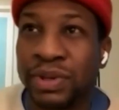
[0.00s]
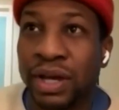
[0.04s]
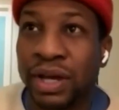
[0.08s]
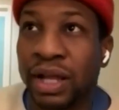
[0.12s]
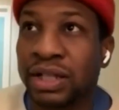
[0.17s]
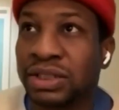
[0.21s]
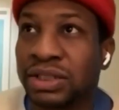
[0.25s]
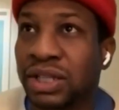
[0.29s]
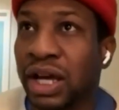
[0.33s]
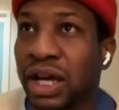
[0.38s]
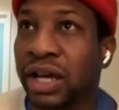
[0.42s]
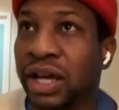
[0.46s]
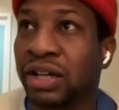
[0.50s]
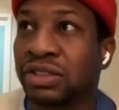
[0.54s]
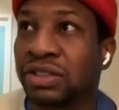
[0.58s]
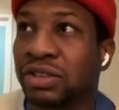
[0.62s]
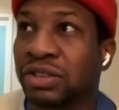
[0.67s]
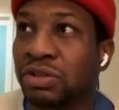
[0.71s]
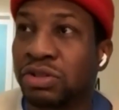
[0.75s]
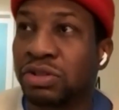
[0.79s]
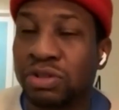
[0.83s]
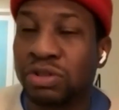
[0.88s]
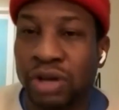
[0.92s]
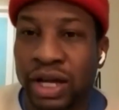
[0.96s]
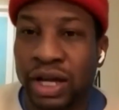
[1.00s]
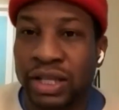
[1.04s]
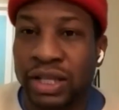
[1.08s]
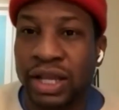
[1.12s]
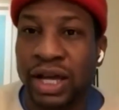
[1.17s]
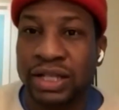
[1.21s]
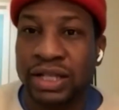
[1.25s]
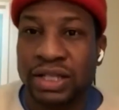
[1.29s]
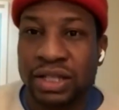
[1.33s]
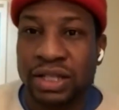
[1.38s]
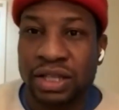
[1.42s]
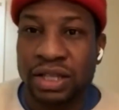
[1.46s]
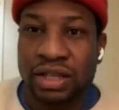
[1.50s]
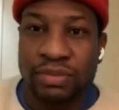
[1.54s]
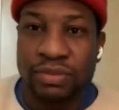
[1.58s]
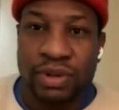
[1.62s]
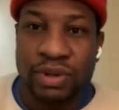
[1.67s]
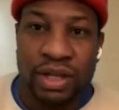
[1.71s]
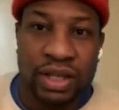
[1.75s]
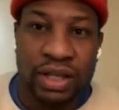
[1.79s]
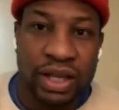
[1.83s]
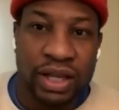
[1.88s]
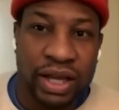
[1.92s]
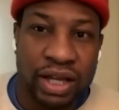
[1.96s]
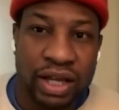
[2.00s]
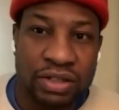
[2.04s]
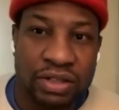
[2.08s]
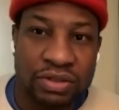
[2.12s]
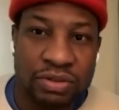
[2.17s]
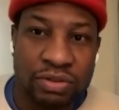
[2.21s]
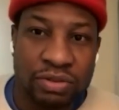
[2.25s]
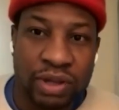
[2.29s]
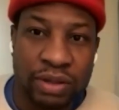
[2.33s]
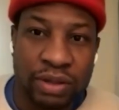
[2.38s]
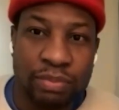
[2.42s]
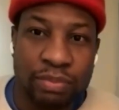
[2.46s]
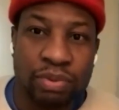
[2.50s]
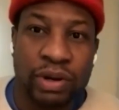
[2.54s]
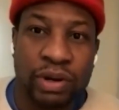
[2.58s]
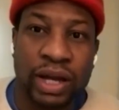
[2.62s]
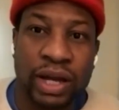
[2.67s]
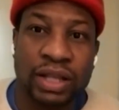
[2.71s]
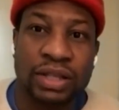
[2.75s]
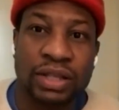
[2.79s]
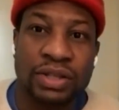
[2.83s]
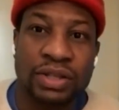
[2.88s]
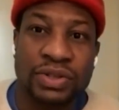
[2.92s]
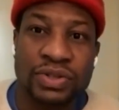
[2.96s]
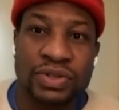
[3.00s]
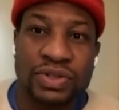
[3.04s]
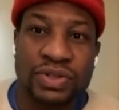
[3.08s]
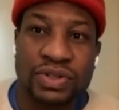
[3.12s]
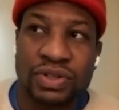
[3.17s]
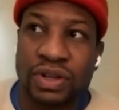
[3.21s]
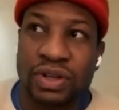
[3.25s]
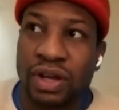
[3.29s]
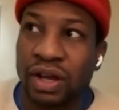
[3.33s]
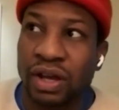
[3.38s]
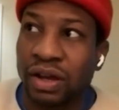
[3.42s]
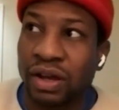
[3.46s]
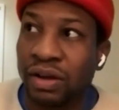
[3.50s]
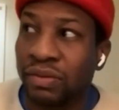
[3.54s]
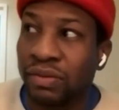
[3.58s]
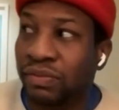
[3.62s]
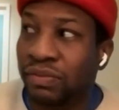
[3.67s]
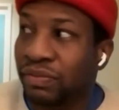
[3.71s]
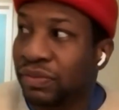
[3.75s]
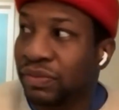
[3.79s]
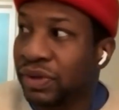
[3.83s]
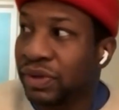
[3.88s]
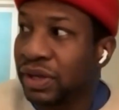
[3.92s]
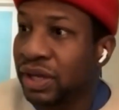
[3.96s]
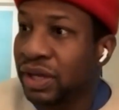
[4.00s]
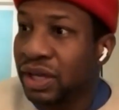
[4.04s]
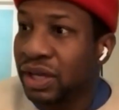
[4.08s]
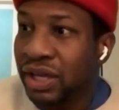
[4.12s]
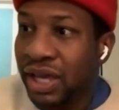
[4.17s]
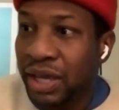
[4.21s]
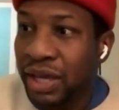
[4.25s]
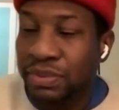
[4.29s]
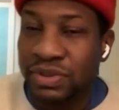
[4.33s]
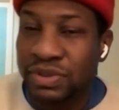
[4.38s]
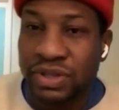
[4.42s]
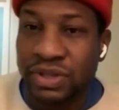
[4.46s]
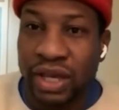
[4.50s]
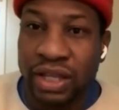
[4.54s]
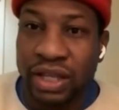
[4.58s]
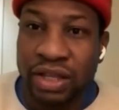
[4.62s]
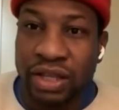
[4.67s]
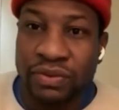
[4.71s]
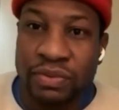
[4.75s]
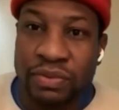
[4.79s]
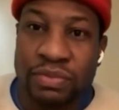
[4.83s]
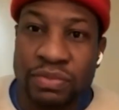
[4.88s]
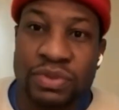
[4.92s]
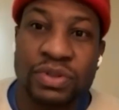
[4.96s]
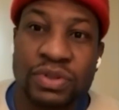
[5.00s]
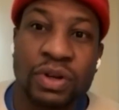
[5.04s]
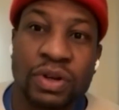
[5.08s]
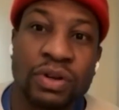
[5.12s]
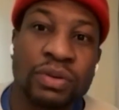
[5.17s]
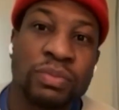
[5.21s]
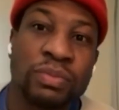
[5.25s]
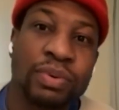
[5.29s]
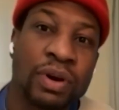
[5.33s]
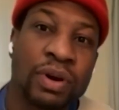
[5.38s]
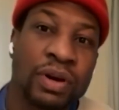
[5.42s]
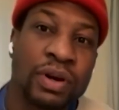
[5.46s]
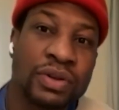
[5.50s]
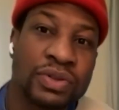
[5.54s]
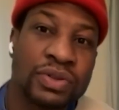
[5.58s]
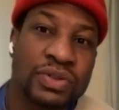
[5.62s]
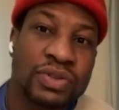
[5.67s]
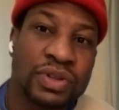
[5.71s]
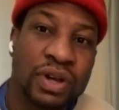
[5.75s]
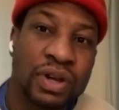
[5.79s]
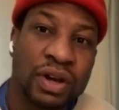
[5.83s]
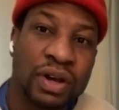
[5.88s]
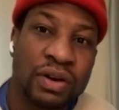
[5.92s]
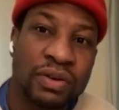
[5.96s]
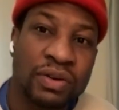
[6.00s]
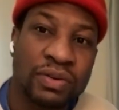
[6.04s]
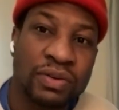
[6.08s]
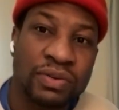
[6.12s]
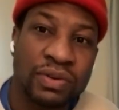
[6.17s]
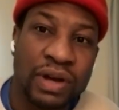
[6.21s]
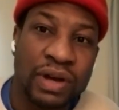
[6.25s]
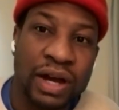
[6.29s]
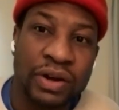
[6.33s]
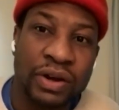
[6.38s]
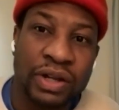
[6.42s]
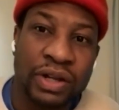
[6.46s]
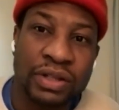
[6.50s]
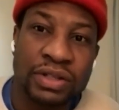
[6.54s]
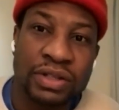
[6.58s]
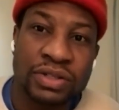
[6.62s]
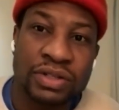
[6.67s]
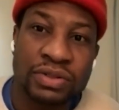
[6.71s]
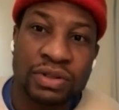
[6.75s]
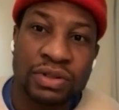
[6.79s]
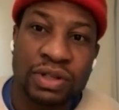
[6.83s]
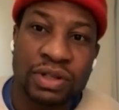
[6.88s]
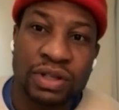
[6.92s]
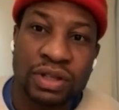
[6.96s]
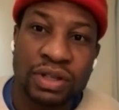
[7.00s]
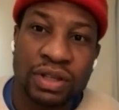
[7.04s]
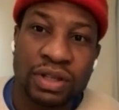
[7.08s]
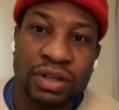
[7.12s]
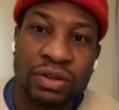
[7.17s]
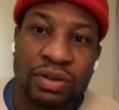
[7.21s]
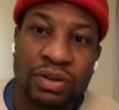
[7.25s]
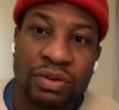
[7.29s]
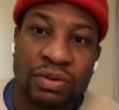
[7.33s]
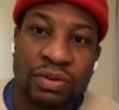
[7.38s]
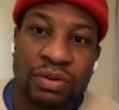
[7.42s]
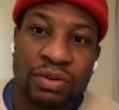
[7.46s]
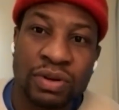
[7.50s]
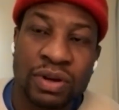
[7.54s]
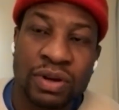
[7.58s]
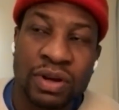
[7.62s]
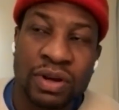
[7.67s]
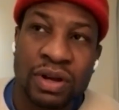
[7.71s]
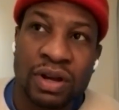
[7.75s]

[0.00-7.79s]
To be honest, I also try not to think about it. I also like practice. Um, abstaining from certain parts of our industry, you know.